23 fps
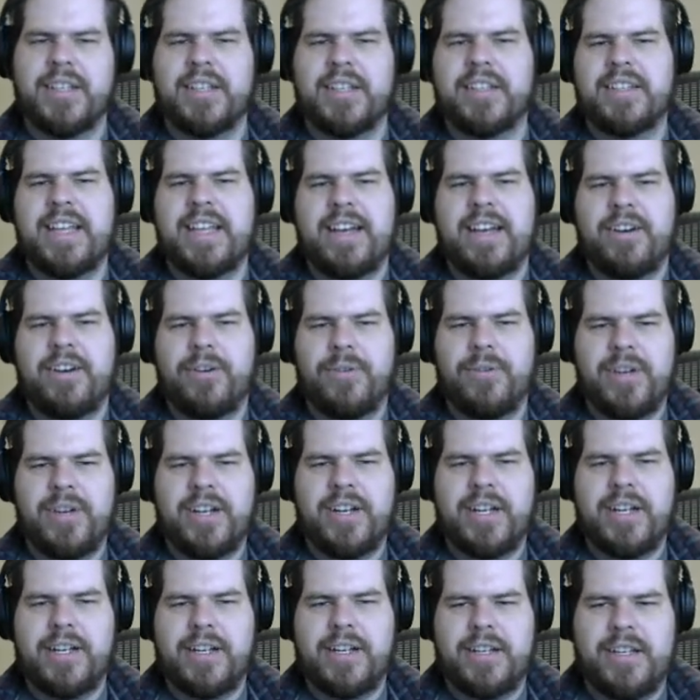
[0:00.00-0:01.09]
Now,
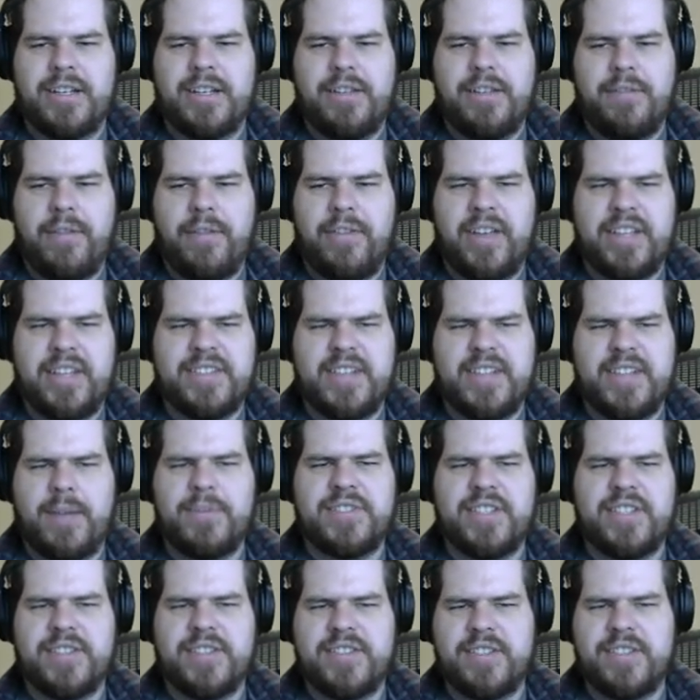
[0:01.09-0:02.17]
another thing is I was
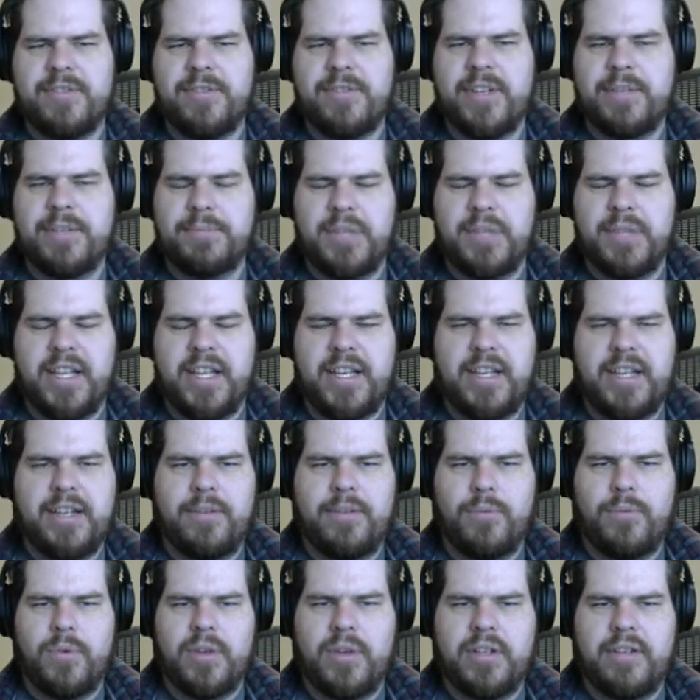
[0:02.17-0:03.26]
considering playing
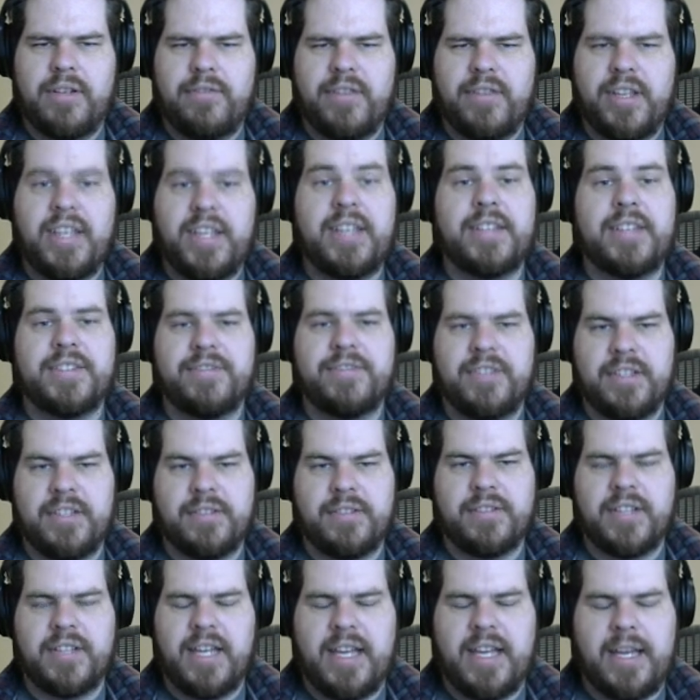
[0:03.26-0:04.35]
one of the
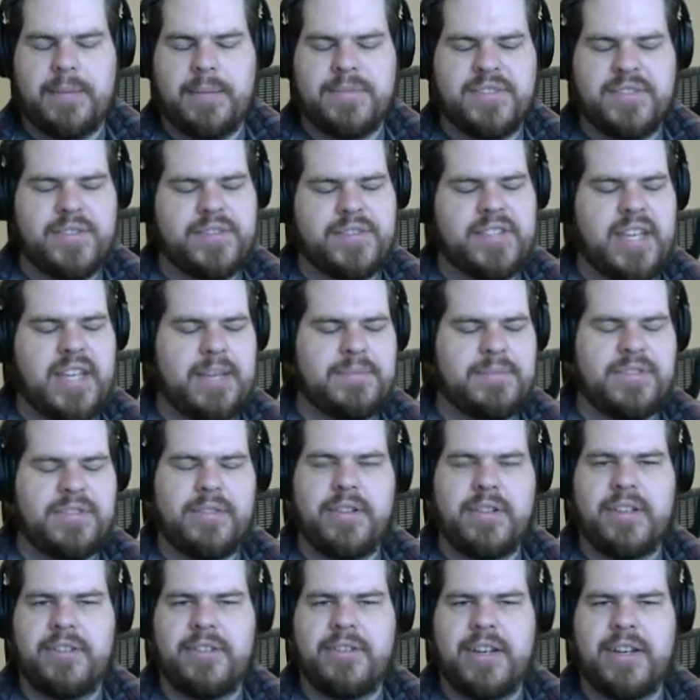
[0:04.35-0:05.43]
Kingsfield games. Those games are
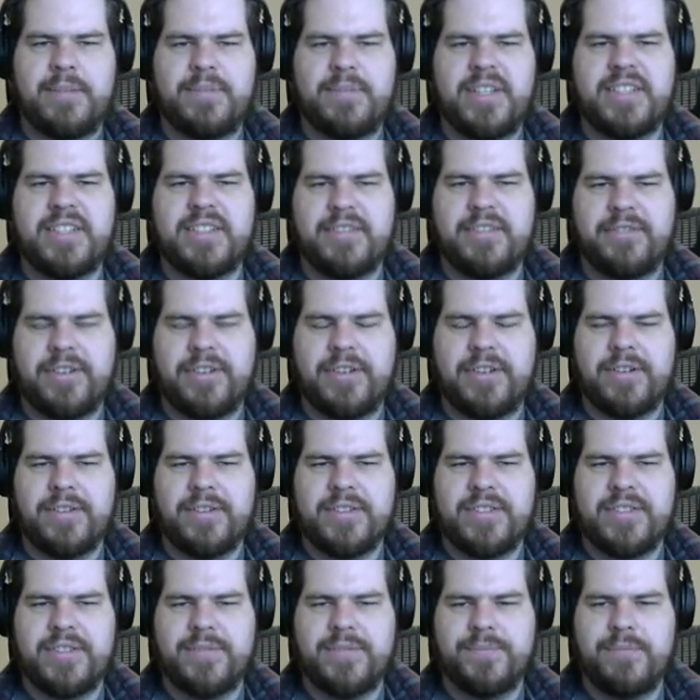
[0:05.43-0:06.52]
incredibly
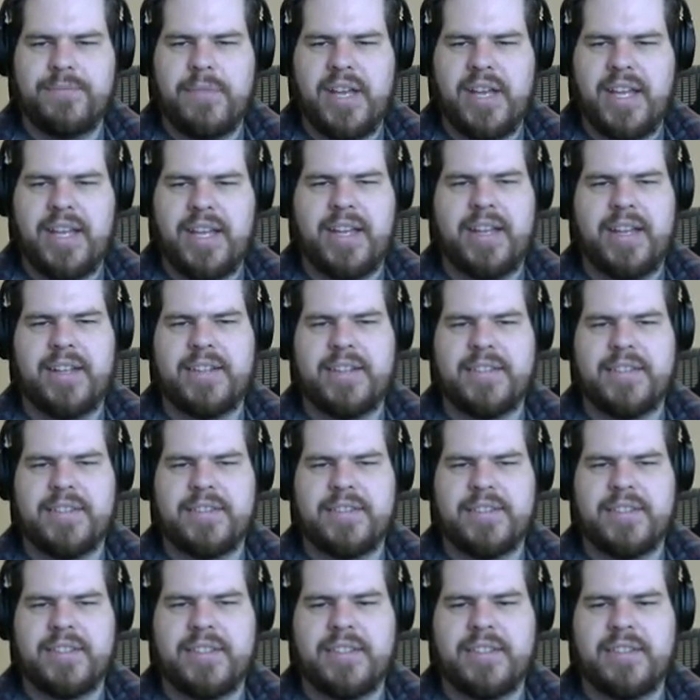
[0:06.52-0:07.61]
difficult,
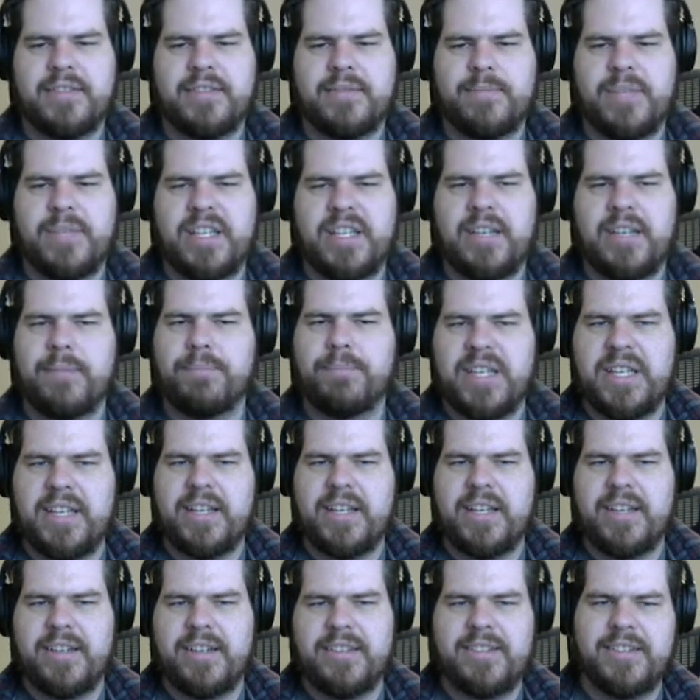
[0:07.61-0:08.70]
and
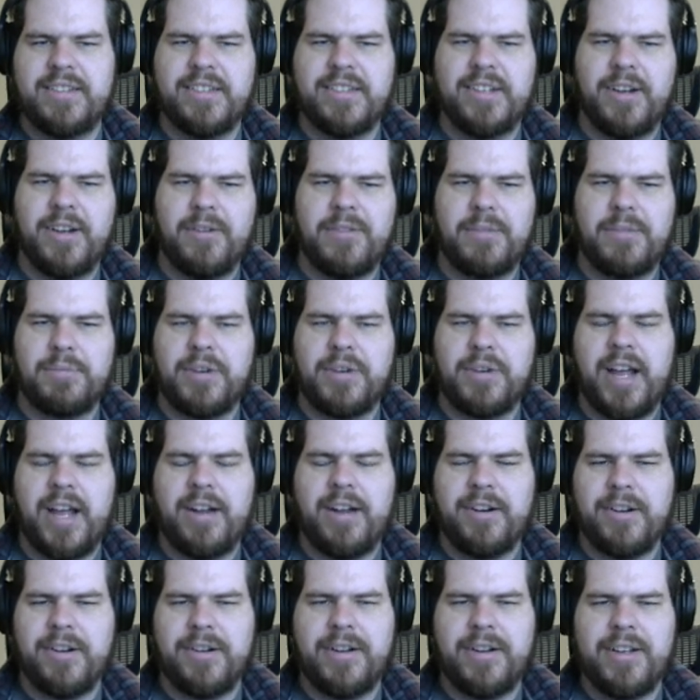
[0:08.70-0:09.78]
being the
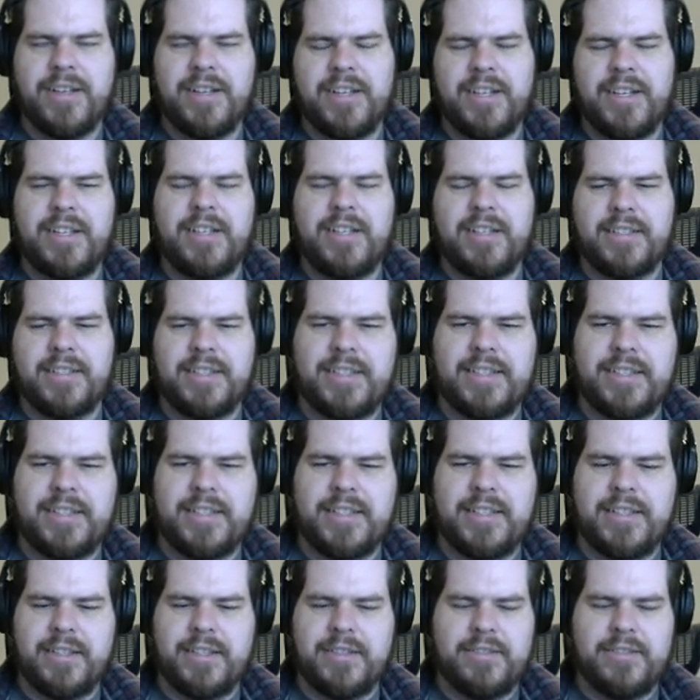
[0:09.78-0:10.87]
prior
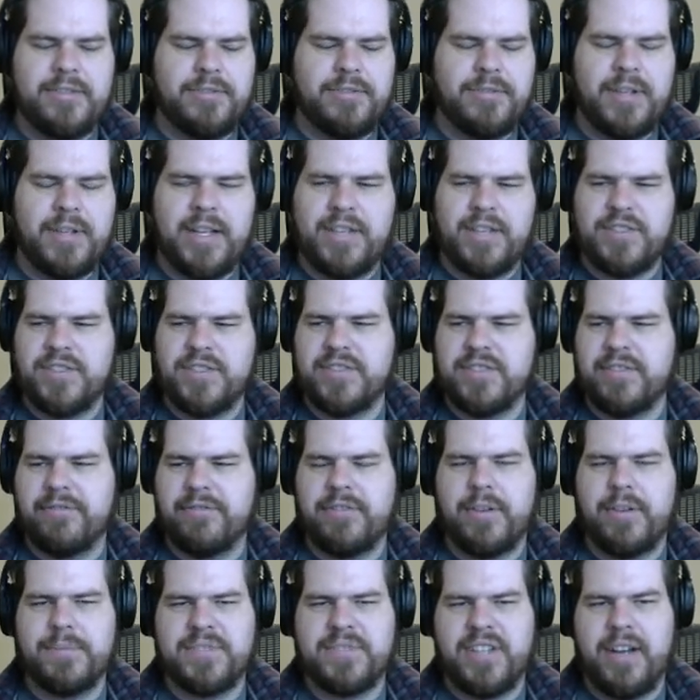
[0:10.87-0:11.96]
creations of
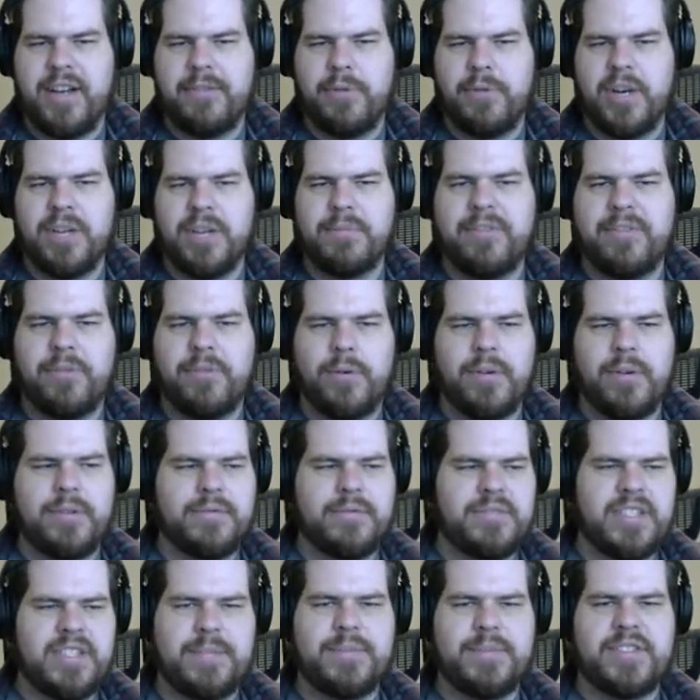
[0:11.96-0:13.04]
From Software before
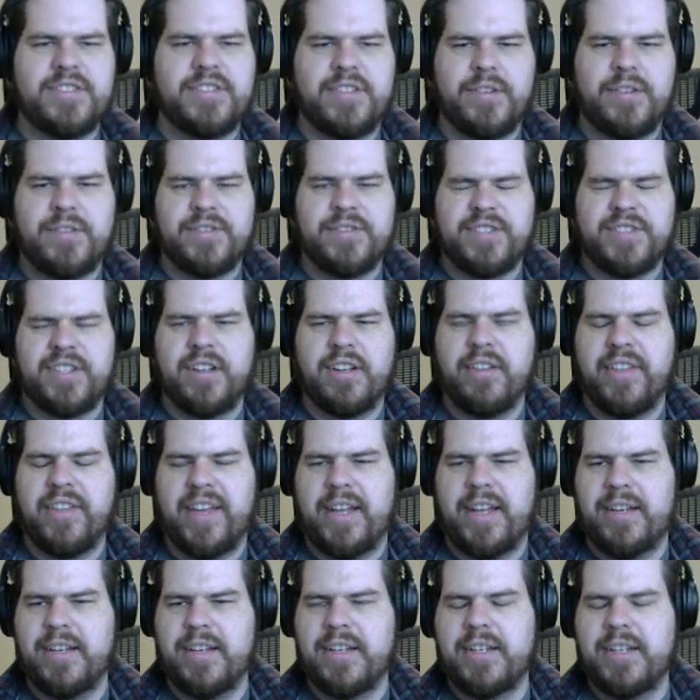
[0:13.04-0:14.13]
Demon Souls and all that.